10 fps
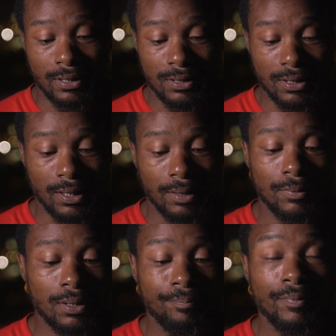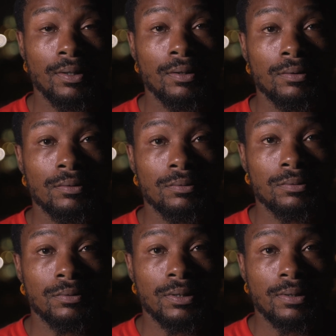it seemed,
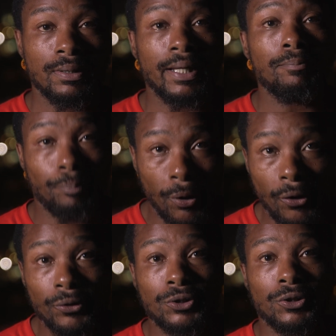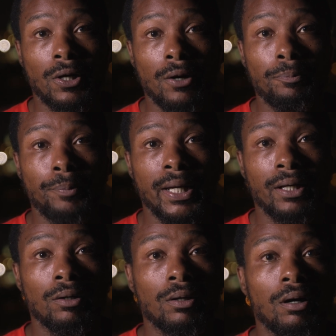and birds
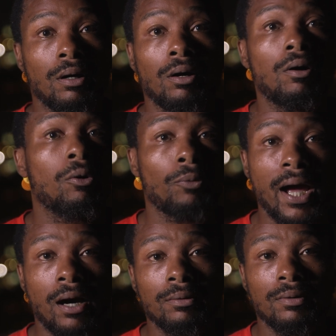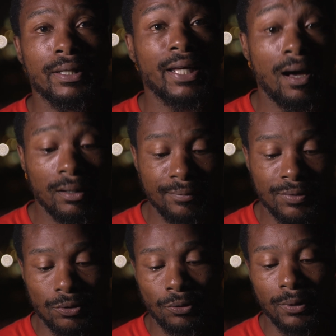chirping uh, around the olive
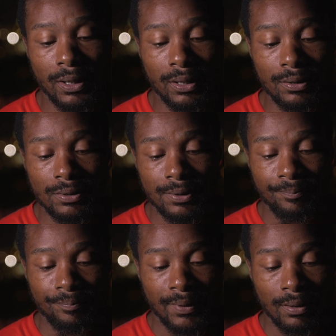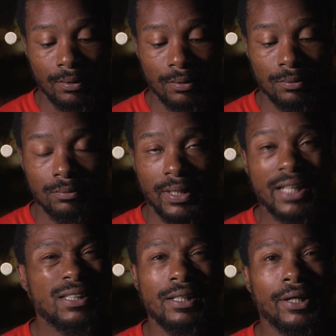trees.
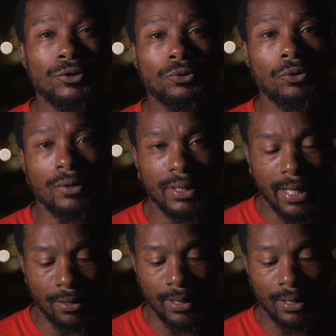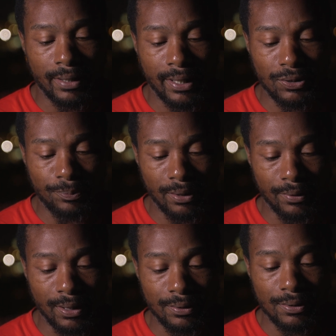It's an extraordinary
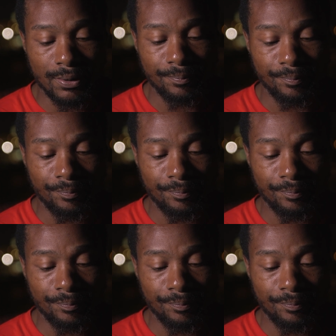experience.